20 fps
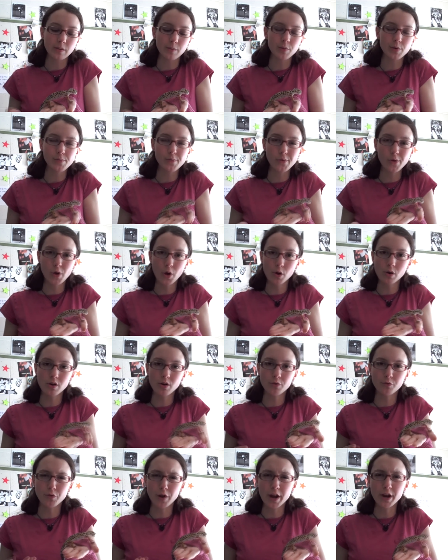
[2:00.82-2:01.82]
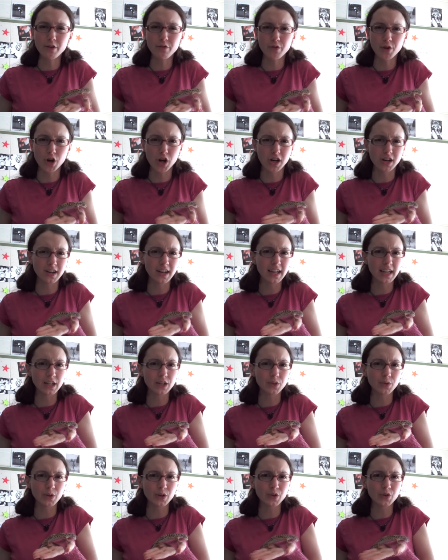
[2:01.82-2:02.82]
some people are afraid of her, and
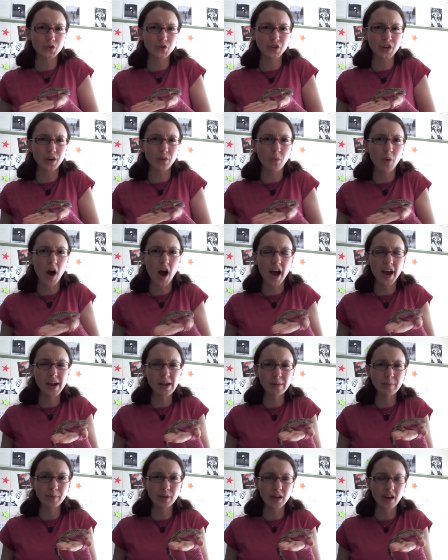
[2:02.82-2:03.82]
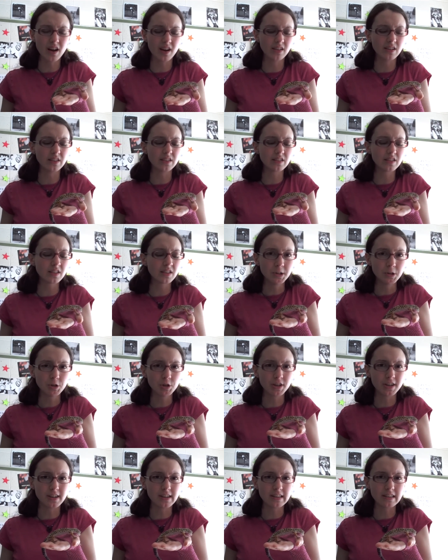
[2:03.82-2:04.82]
I don't understand why, because
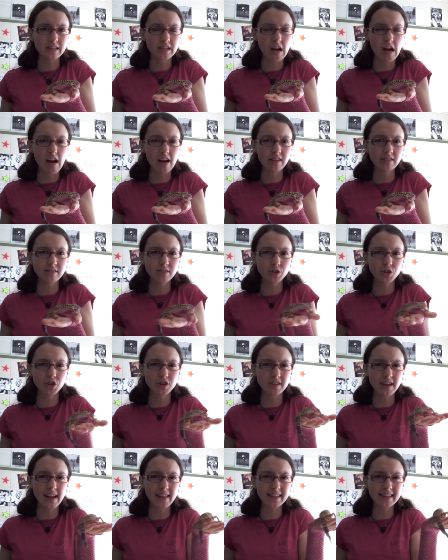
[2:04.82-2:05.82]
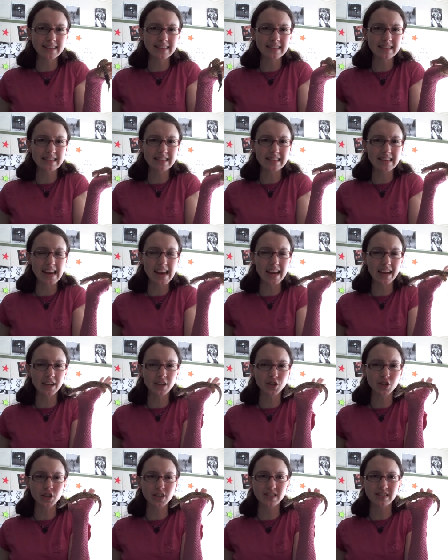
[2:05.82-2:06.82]
she's not like a
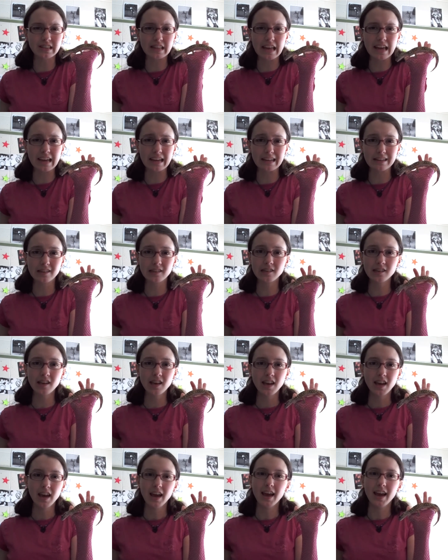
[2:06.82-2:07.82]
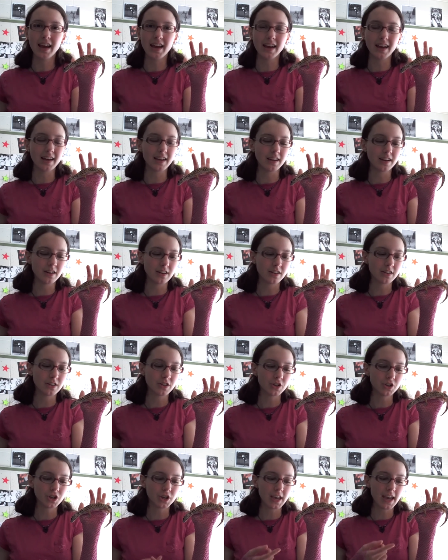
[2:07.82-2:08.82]
snake. She has legs, and
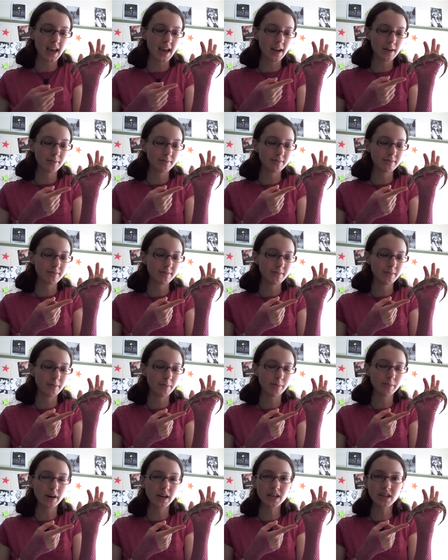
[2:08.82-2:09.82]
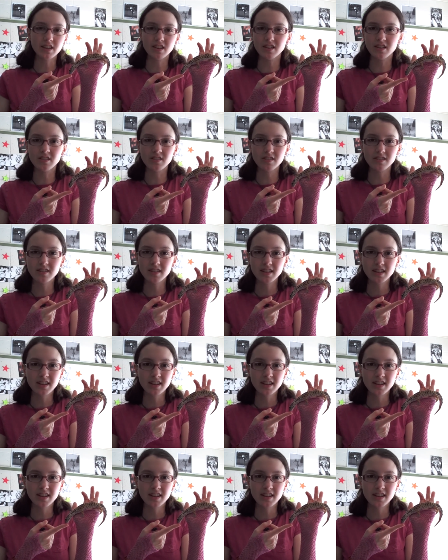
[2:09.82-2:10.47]
she can't bite you.